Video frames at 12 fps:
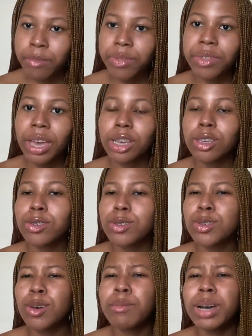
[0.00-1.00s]
Thank you
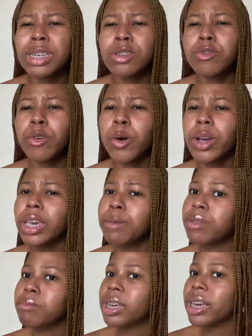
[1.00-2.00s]
so much for
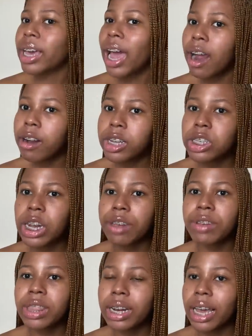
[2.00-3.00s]
keeping me encouraged and
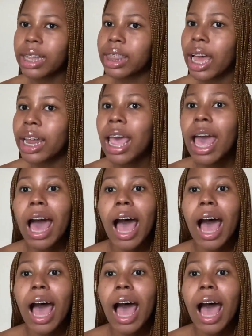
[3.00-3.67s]
everything like that.